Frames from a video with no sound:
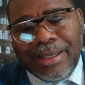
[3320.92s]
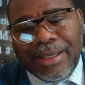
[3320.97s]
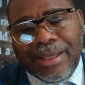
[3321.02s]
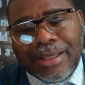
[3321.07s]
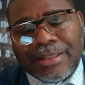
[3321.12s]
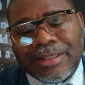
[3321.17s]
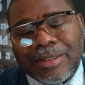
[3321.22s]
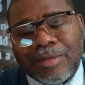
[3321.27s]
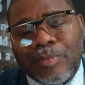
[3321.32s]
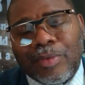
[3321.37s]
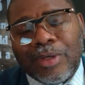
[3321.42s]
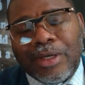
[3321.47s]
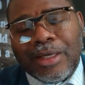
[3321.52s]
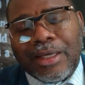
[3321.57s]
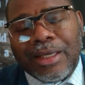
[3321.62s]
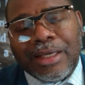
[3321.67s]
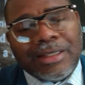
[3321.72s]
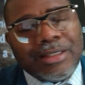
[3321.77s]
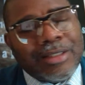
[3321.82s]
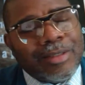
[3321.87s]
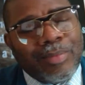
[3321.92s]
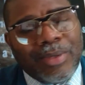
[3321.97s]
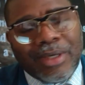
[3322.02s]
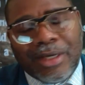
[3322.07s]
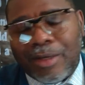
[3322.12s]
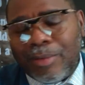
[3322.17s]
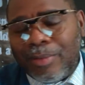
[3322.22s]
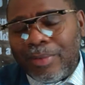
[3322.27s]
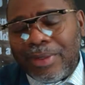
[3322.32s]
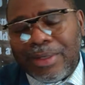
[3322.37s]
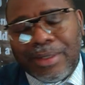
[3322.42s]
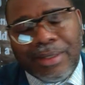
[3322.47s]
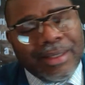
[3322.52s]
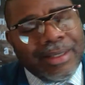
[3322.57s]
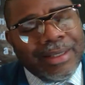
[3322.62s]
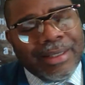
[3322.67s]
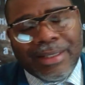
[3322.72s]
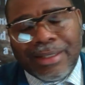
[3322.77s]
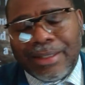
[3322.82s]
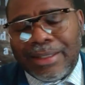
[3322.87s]
It should be it should become
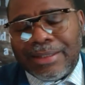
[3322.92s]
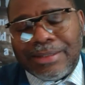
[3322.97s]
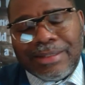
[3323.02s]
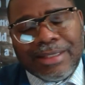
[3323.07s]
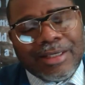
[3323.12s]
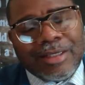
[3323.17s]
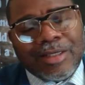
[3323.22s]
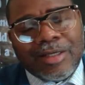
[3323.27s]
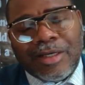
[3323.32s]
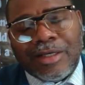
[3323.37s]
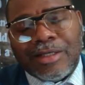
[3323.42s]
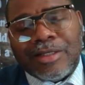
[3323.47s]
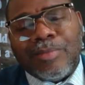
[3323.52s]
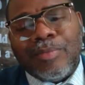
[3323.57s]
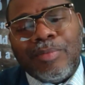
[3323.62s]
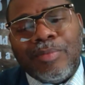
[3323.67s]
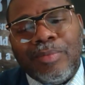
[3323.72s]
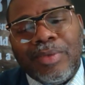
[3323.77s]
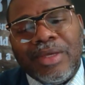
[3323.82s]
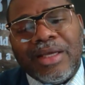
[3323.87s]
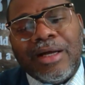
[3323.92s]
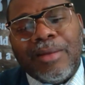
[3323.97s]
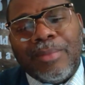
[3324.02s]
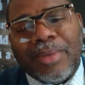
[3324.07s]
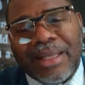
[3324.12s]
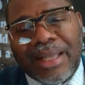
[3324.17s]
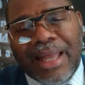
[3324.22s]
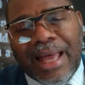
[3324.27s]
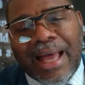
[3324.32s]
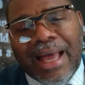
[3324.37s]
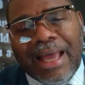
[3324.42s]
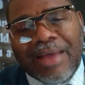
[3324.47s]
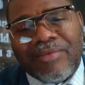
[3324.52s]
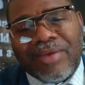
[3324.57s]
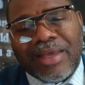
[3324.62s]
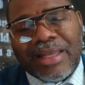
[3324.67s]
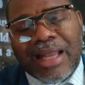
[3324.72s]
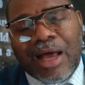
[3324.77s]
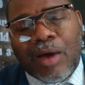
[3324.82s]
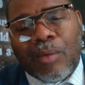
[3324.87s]
listen, it should, it should become alive
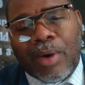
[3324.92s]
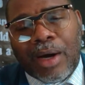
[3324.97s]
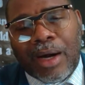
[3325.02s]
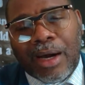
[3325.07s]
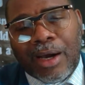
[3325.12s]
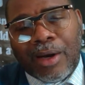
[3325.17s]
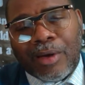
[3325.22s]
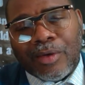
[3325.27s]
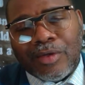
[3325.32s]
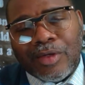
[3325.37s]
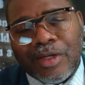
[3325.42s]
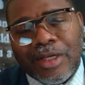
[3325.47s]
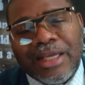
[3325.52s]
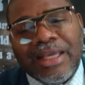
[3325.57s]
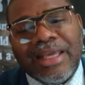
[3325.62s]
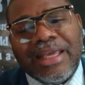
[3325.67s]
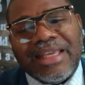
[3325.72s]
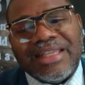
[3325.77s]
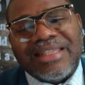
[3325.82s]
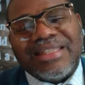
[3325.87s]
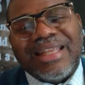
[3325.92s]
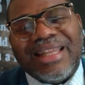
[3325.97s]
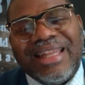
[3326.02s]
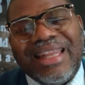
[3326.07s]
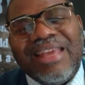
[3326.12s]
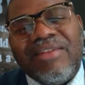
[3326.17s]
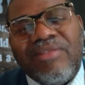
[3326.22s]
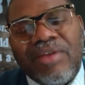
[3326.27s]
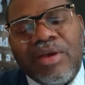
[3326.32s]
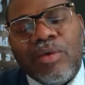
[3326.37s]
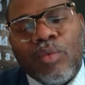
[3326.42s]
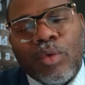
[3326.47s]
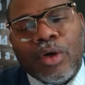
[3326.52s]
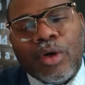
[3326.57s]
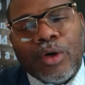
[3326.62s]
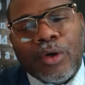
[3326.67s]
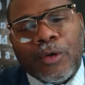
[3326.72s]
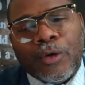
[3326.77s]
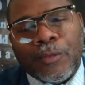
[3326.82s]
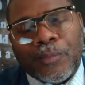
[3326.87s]
in our hearts. It's the living
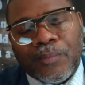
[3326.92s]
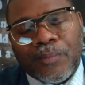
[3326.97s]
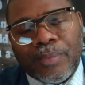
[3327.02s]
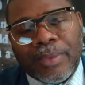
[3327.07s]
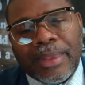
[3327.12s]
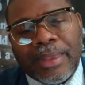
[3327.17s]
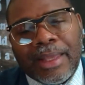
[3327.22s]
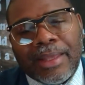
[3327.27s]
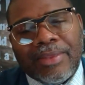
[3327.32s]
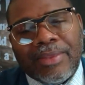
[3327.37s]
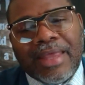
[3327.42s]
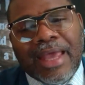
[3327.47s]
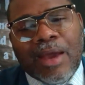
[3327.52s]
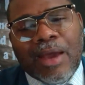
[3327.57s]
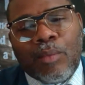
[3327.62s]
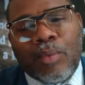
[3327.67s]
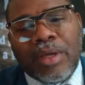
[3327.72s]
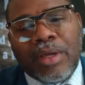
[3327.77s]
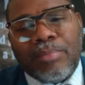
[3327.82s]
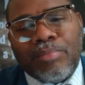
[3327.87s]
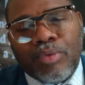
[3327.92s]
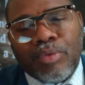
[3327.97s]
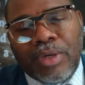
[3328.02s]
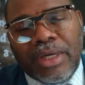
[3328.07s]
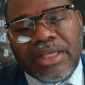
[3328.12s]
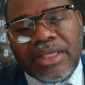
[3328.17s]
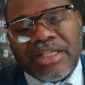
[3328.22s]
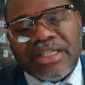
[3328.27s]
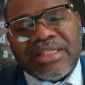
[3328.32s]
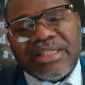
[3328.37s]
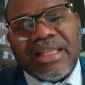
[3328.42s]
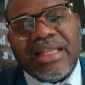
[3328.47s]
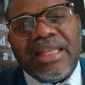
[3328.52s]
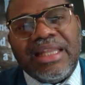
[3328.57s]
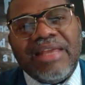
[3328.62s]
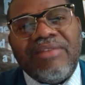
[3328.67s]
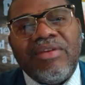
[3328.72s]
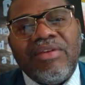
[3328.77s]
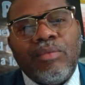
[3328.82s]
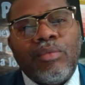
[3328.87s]
word that we preach. It's the
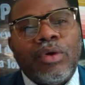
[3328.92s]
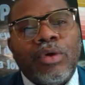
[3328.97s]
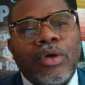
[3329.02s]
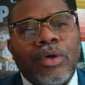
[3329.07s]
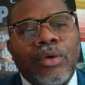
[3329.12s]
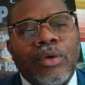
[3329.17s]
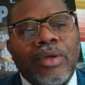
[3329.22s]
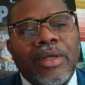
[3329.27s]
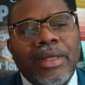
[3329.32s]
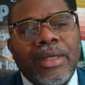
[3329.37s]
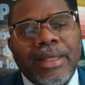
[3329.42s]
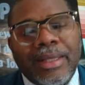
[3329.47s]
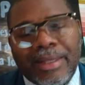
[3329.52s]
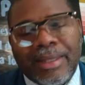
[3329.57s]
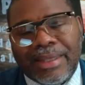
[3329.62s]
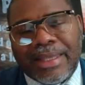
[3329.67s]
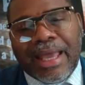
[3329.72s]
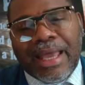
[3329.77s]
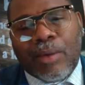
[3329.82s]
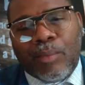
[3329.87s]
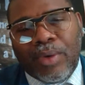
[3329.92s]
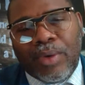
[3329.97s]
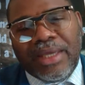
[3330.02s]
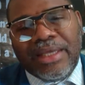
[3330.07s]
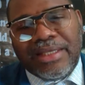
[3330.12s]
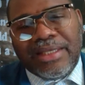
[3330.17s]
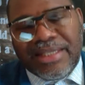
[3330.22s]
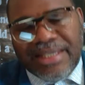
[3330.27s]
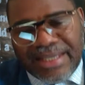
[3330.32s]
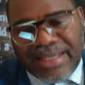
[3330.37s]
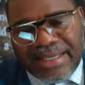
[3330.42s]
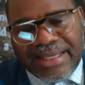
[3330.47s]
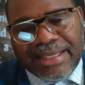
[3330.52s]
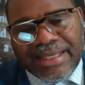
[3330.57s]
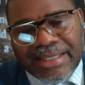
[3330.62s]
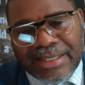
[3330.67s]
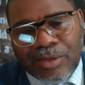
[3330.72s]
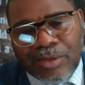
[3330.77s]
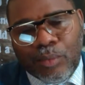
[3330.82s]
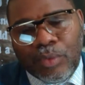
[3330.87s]
living word that we
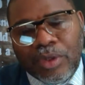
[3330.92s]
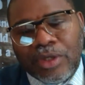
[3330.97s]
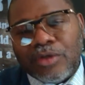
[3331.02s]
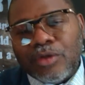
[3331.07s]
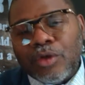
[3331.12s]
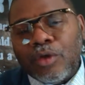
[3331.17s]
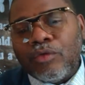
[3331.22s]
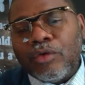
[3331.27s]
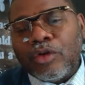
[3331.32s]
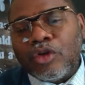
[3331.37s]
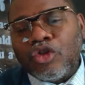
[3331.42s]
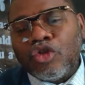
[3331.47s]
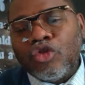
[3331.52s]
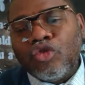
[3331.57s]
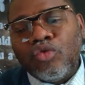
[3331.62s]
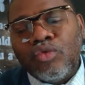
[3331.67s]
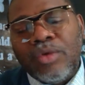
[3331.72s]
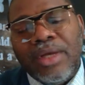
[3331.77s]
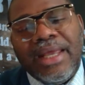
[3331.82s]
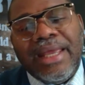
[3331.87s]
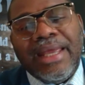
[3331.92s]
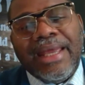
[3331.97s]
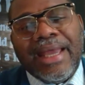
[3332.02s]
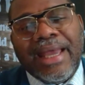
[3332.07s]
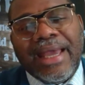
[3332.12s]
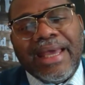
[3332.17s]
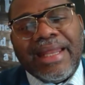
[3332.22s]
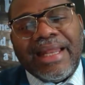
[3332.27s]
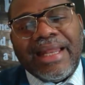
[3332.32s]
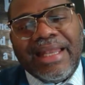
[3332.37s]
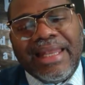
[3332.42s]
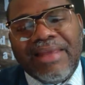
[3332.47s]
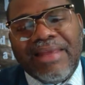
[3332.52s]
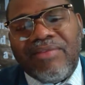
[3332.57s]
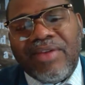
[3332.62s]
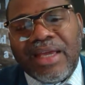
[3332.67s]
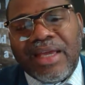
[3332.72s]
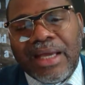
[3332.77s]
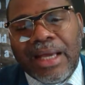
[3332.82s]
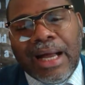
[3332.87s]
teach. We serve a true and a
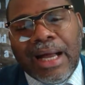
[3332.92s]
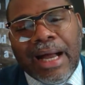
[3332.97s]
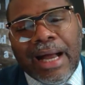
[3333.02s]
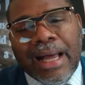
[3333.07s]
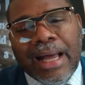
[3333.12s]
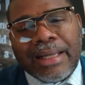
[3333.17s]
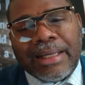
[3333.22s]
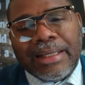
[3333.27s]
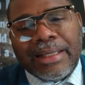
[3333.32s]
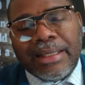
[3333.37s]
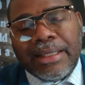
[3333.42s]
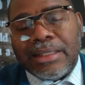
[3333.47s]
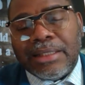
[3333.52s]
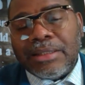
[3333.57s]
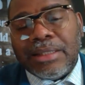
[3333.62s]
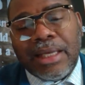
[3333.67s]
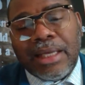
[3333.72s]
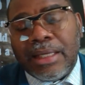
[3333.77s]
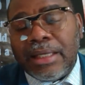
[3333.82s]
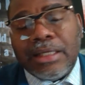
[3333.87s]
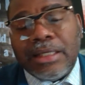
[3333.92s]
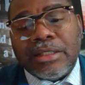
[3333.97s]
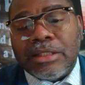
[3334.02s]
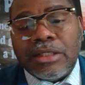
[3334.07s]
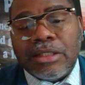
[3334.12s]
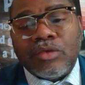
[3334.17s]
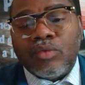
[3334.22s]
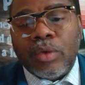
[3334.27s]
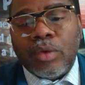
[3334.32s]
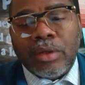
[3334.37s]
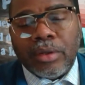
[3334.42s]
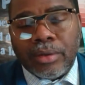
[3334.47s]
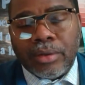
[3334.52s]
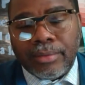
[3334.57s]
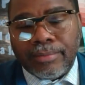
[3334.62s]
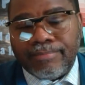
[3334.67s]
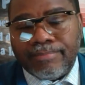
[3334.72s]
living God, and his and his, his word